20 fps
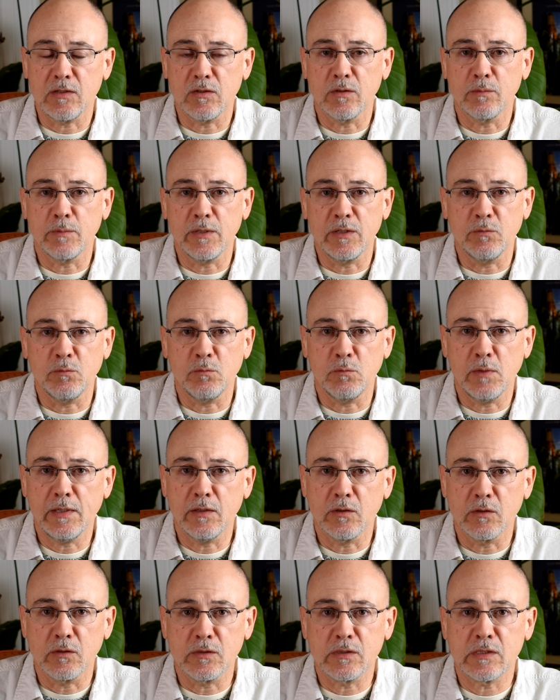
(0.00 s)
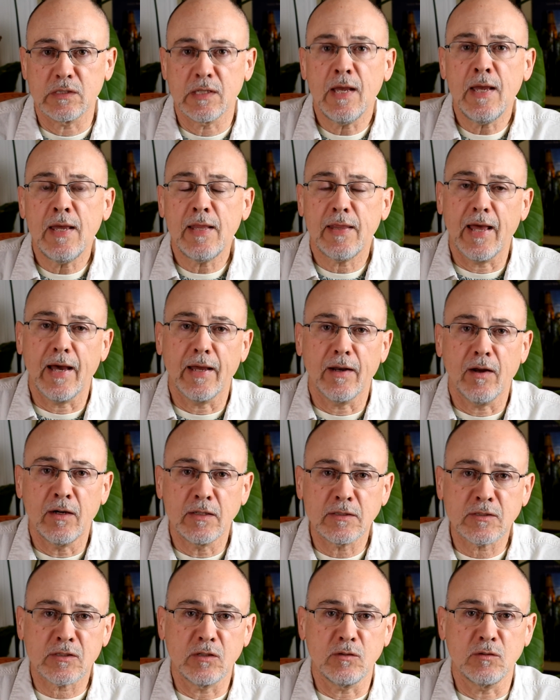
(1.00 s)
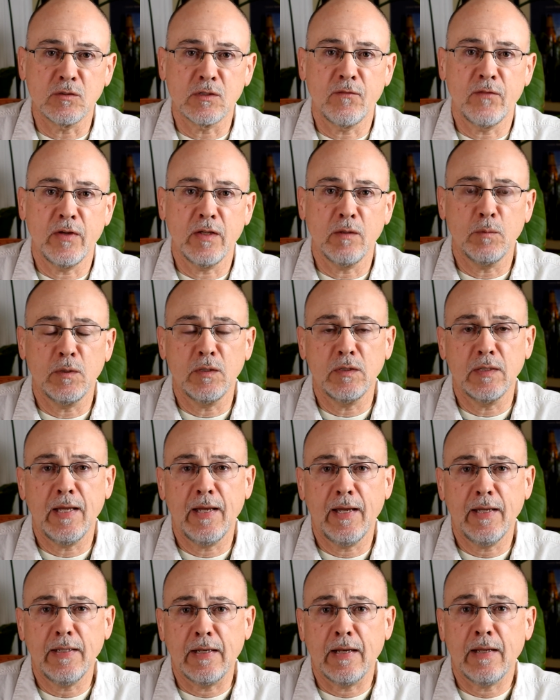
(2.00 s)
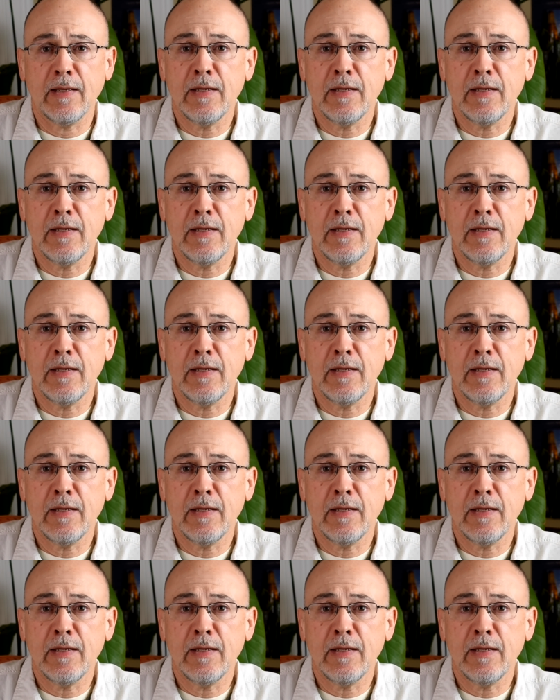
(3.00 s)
Derby winners. That also is available at